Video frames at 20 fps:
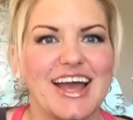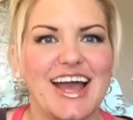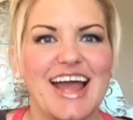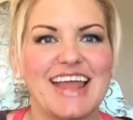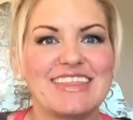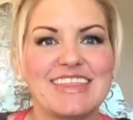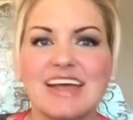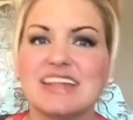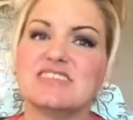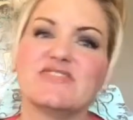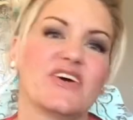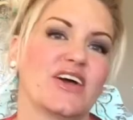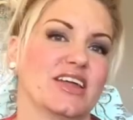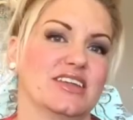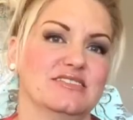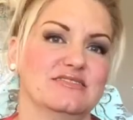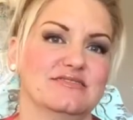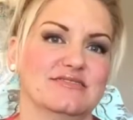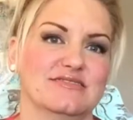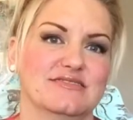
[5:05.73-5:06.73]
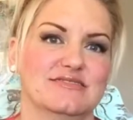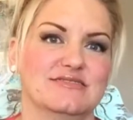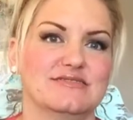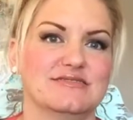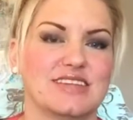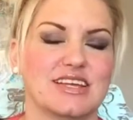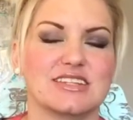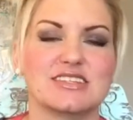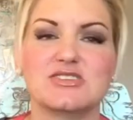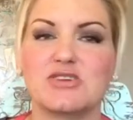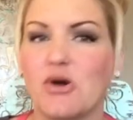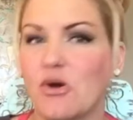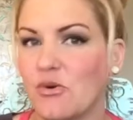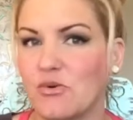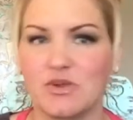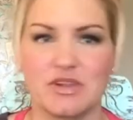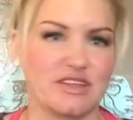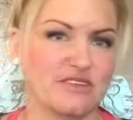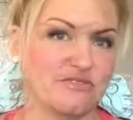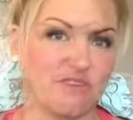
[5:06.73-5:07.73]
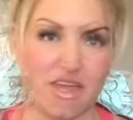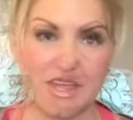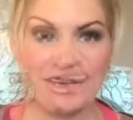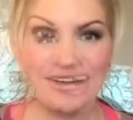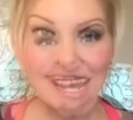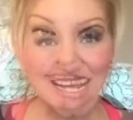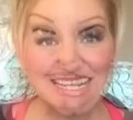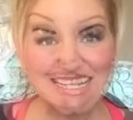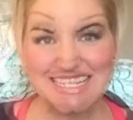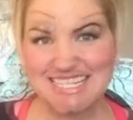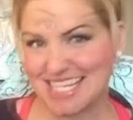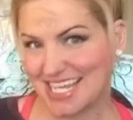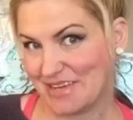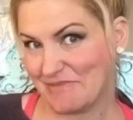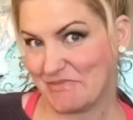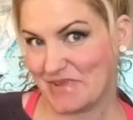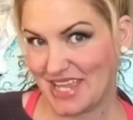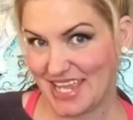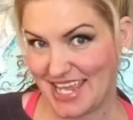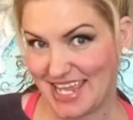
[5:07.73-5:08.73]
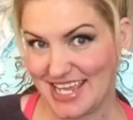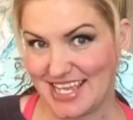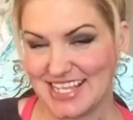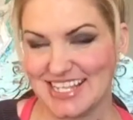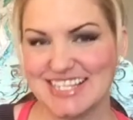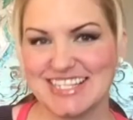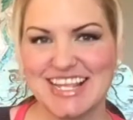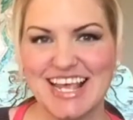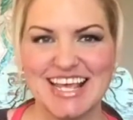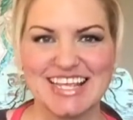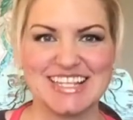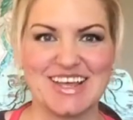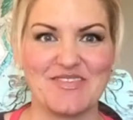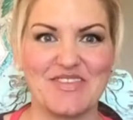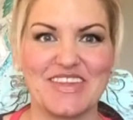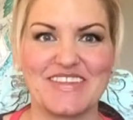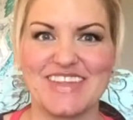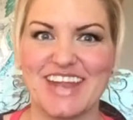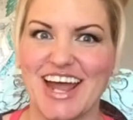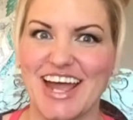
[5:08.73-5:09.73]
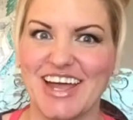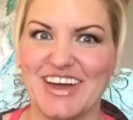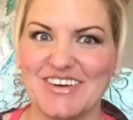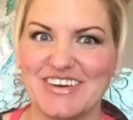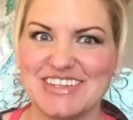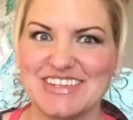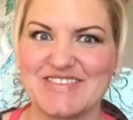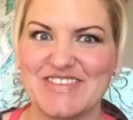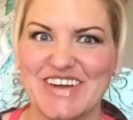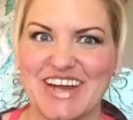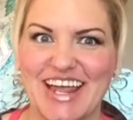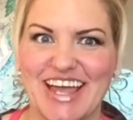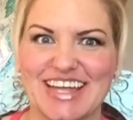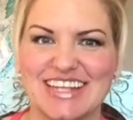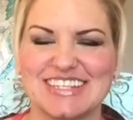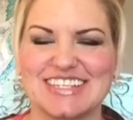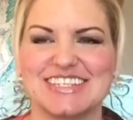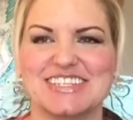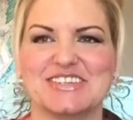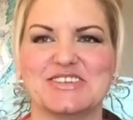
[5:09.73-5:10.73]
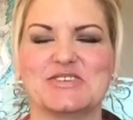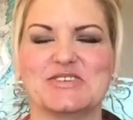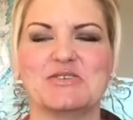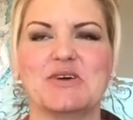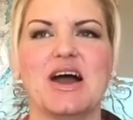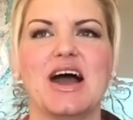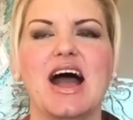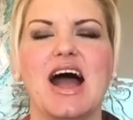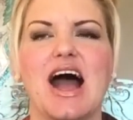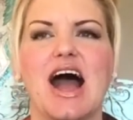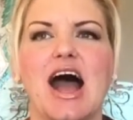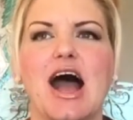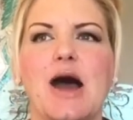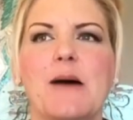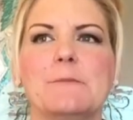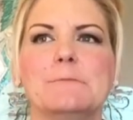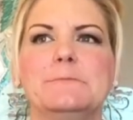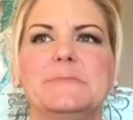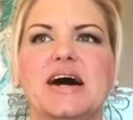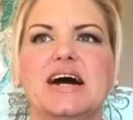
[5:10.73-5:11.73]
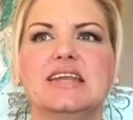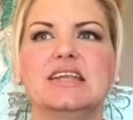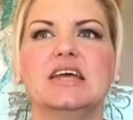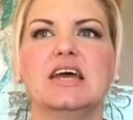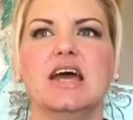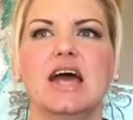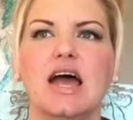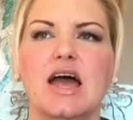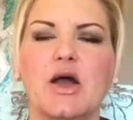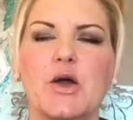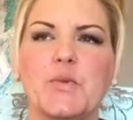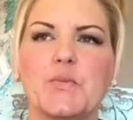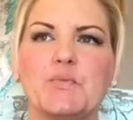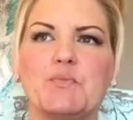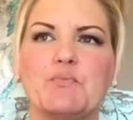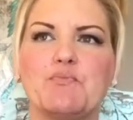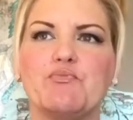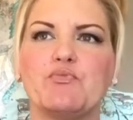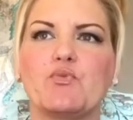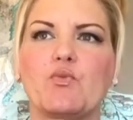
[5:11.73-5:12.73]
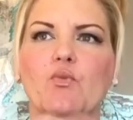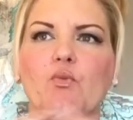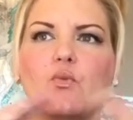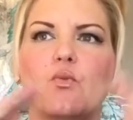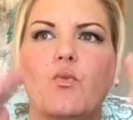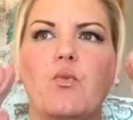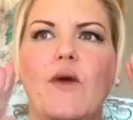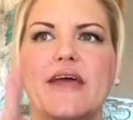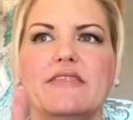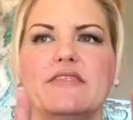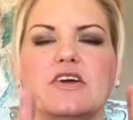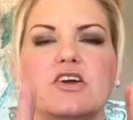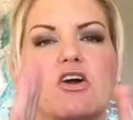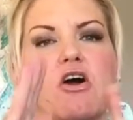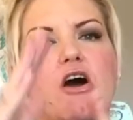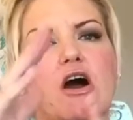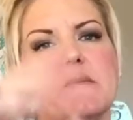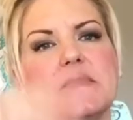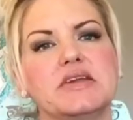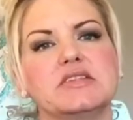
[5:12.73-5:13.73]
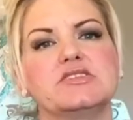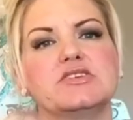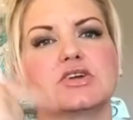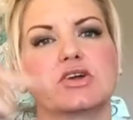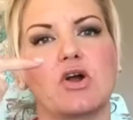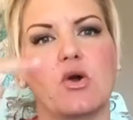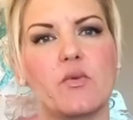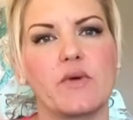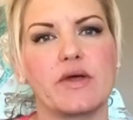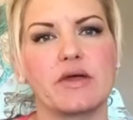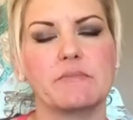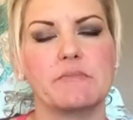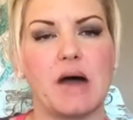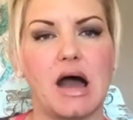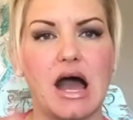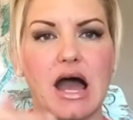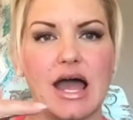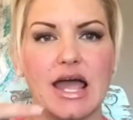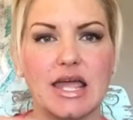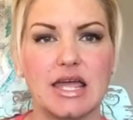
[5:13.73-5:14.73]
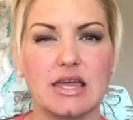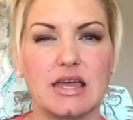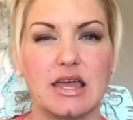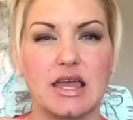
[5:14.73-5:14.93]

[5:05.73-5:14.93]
And that's fine. That's totally fine. My next tip is something that I always forget to do. But when the comments are going by,